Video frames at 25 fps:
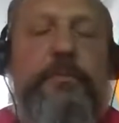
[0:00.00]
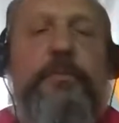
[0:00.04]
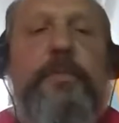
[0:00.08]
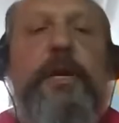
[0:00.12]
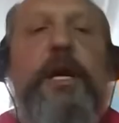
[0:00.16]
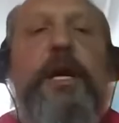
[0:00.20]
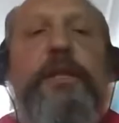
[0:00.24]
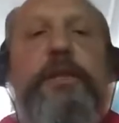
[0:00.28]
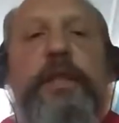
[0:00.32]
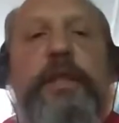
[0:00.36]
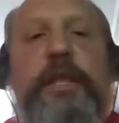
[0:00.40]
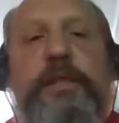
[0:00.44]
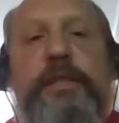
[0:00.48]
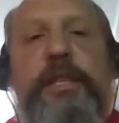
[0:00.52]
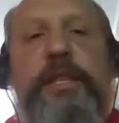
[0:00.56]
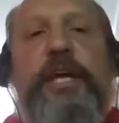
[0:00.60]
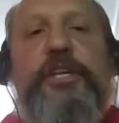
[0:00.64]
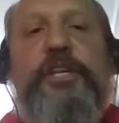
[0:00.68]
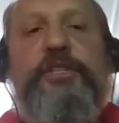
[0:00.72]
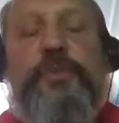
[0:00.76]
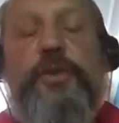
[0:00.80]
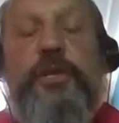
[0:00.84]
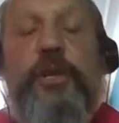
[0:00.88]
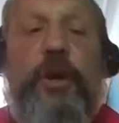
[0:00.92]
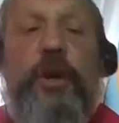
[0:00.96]
And then
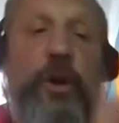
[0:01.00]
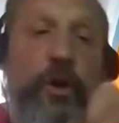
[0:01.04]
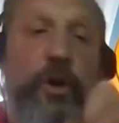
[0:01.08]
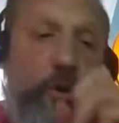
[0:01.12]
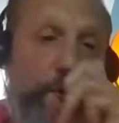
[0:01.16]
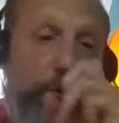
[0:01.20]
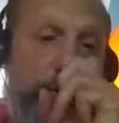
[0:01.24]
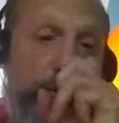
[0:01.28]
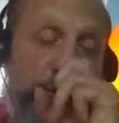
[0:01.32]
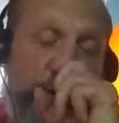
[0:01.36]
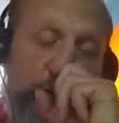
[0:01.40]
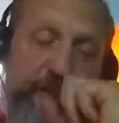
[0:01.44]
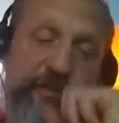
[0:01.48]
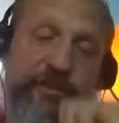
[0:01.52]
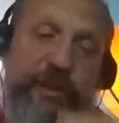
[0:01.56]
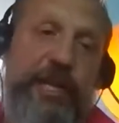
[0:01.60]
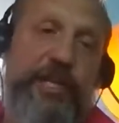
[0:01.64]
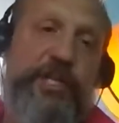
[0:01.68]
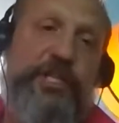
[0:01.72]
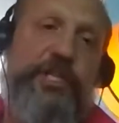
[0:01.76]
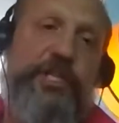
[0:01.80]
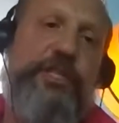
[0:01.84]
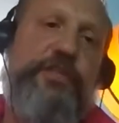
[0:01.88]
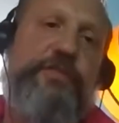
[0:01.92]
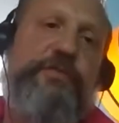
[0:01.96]
that's when you hold your
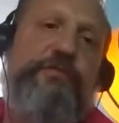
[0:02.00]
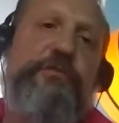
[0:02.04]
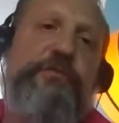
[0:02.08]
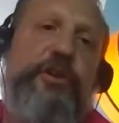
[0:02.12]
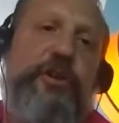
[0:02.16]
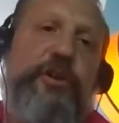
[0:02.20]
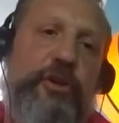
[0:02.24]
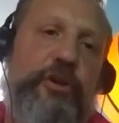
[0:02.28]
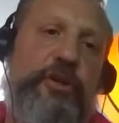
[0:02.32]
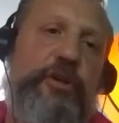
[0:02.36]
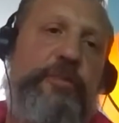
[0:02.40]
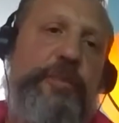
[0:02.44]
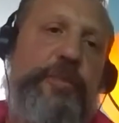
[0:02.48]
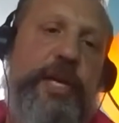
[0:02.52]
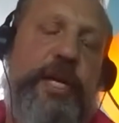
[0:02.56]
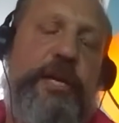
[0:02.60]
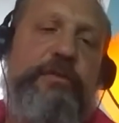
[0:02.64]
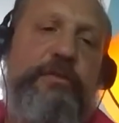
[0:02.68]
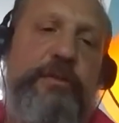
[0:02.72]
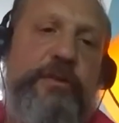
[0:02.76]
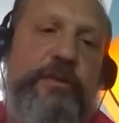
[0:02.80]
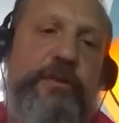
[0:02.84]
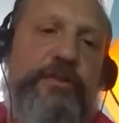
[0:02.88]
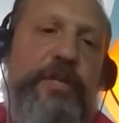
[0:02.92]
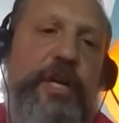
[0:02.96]
stretches for a longer
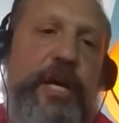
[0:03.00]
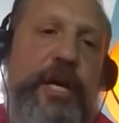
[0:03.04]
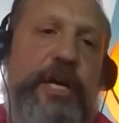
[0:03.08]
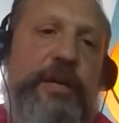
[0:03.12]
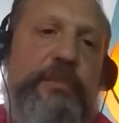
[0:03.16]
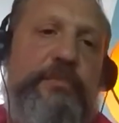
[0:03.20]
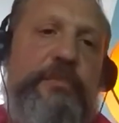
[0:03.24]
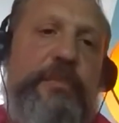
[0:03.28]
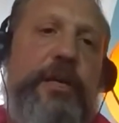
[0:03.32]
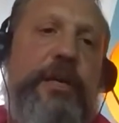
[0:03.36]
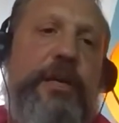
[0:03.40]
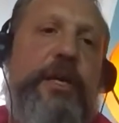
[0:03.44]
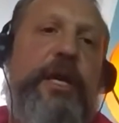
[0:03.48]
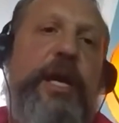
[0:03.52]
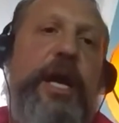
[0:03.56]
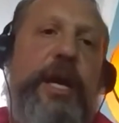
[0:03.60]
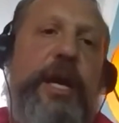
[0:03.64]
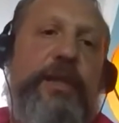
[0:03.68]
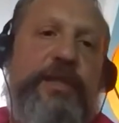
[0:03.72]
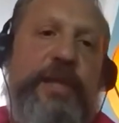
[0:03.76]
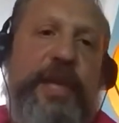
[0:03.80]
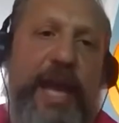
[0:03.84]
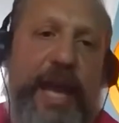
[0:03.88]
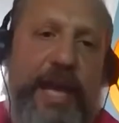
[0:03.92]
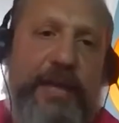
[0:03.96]
period of time
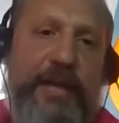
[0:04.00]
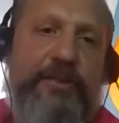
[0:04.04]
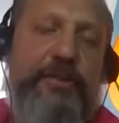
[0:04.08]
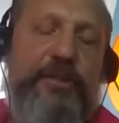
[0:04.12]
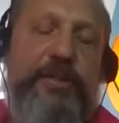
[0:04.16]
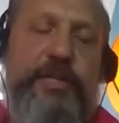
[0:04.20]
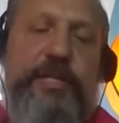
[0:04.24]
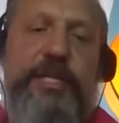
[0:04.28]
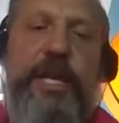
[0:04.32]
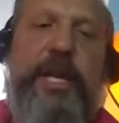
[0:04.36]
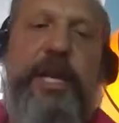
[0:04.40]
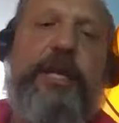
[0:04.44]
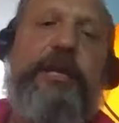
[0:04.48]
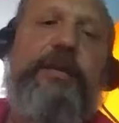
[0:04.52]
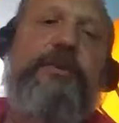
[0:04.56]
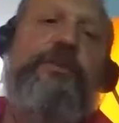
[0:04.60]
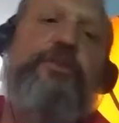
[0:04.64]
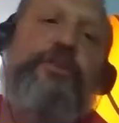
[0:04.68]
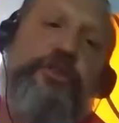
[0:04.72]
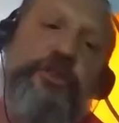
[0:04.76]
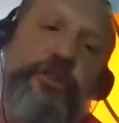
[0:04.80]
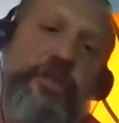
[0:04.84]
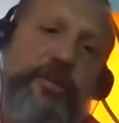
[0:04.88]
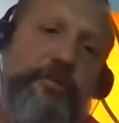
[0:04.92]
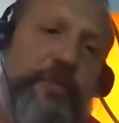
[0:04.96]
at the end of the day,
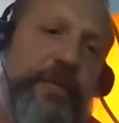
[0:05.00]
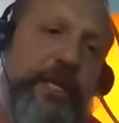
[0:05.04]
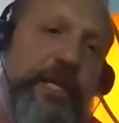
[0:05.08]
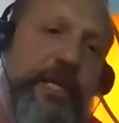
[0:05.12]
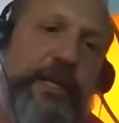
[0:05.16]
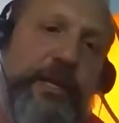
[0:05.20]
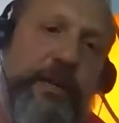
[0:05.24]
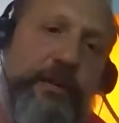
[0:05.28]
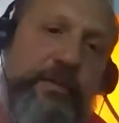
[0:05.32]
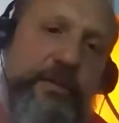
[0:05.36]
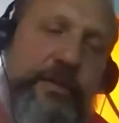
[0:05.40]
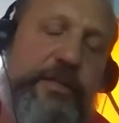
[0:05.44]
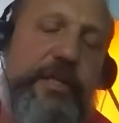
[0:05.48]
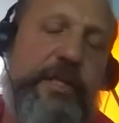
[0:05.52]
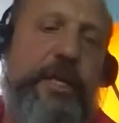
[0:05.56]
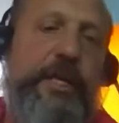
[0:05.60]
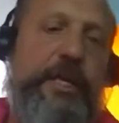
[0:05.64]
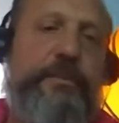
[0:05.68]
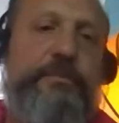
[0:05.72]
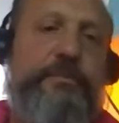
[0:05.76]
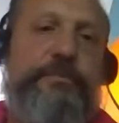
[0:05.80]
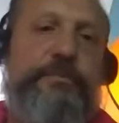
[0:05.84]
not at the beginning of the day.